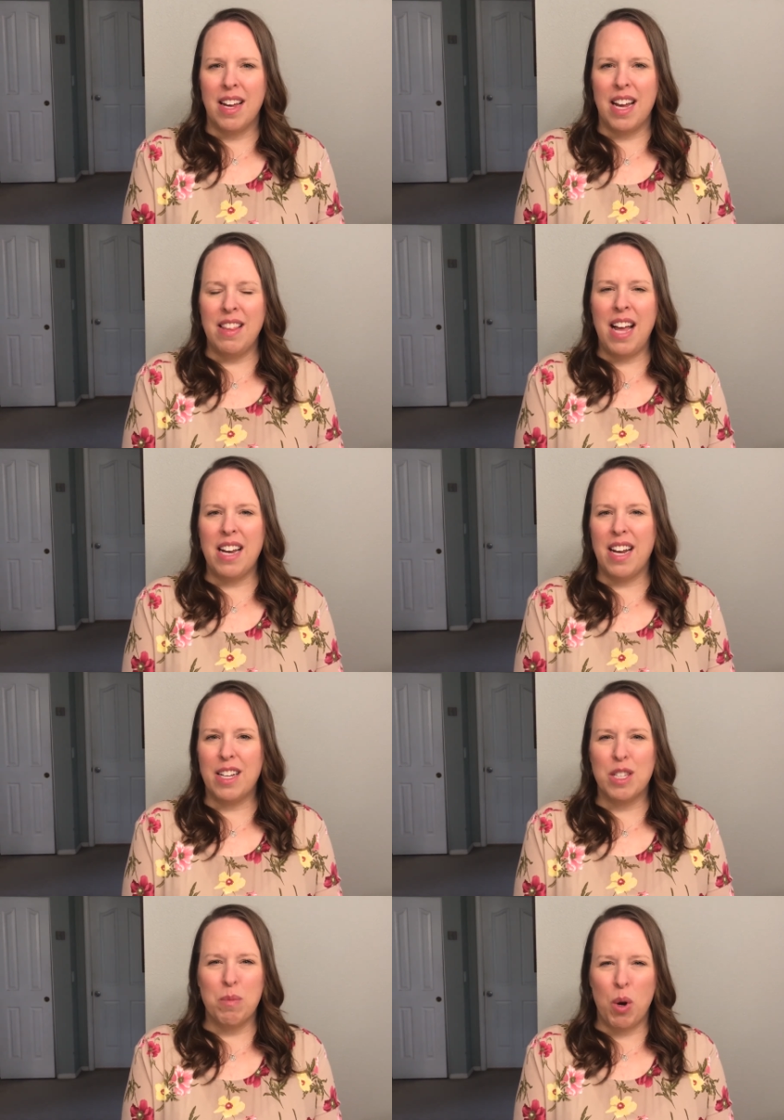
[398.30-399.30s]
In that
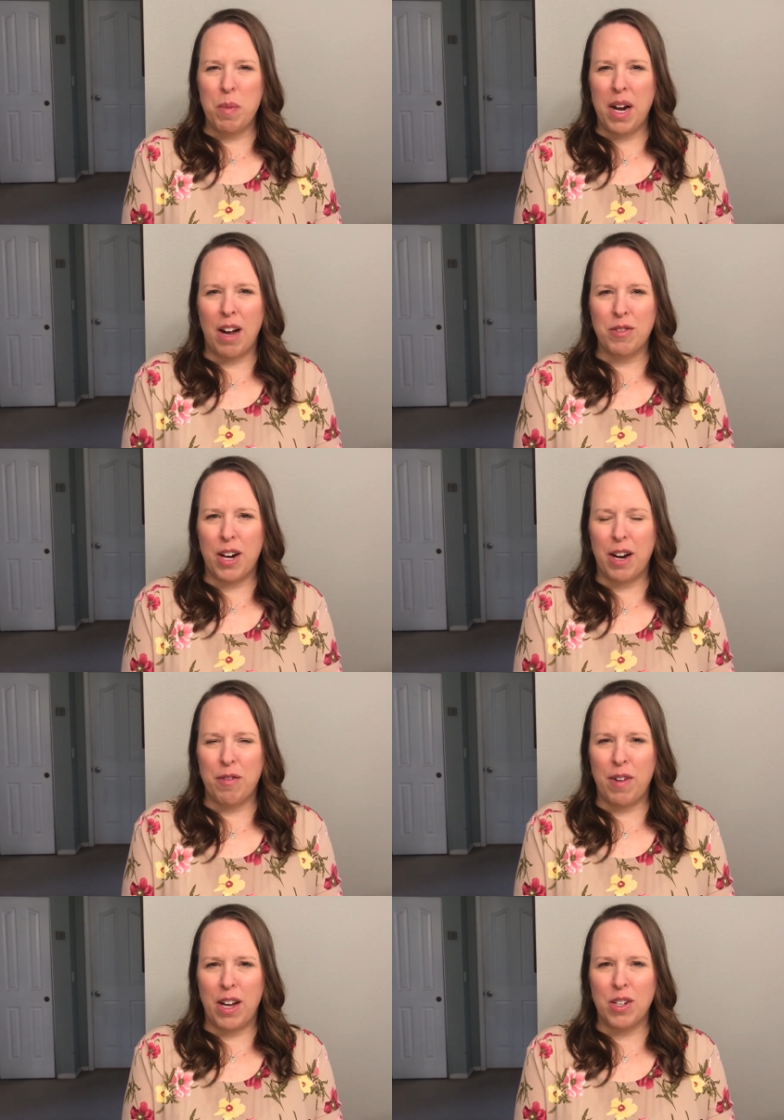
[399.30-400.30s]
next moment after I
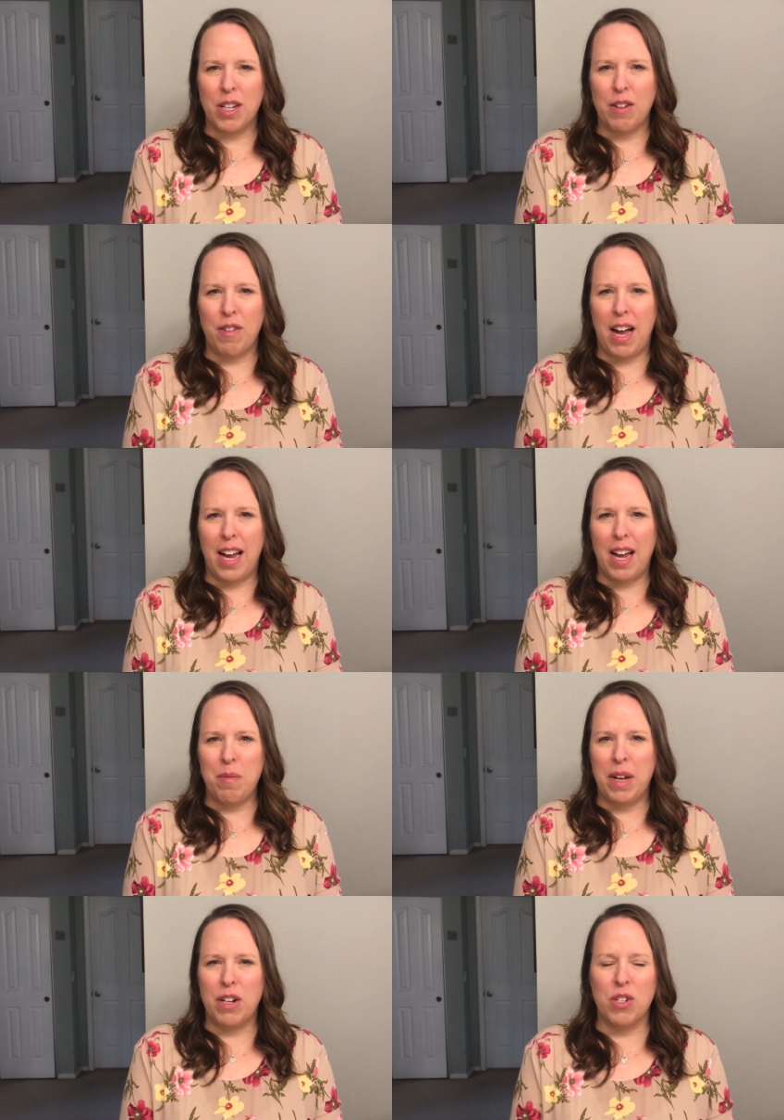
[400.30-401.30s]
had failed, if I
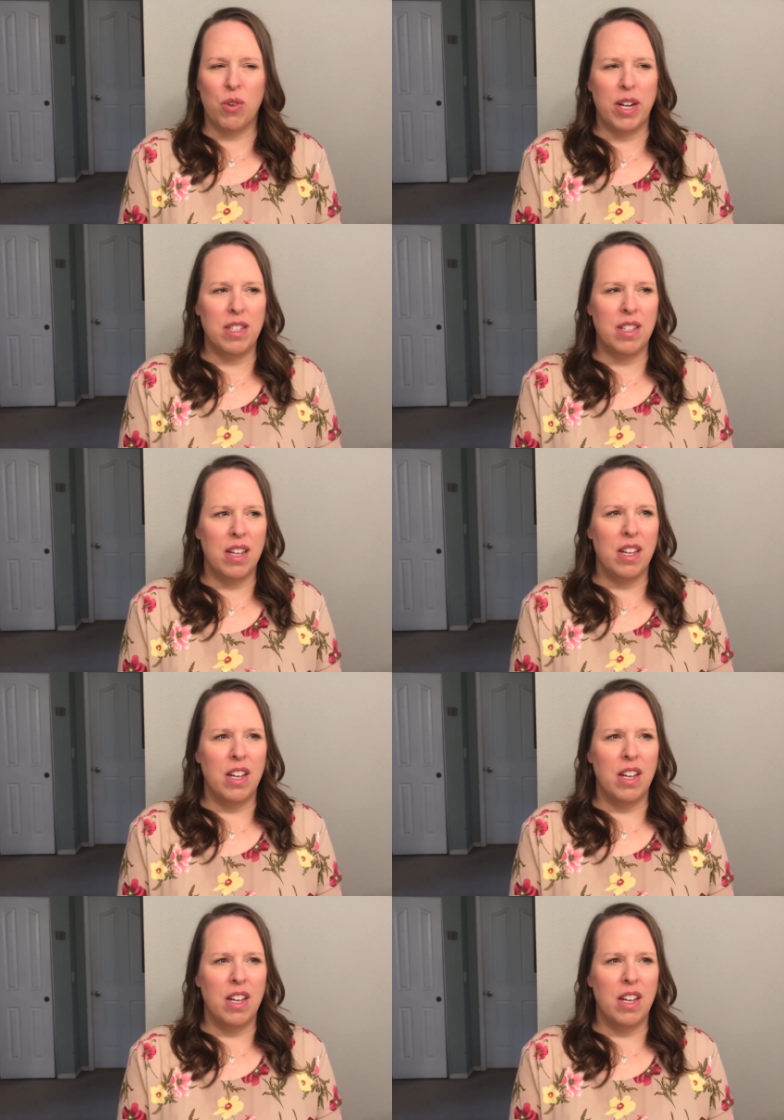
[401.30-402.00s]
had made a choice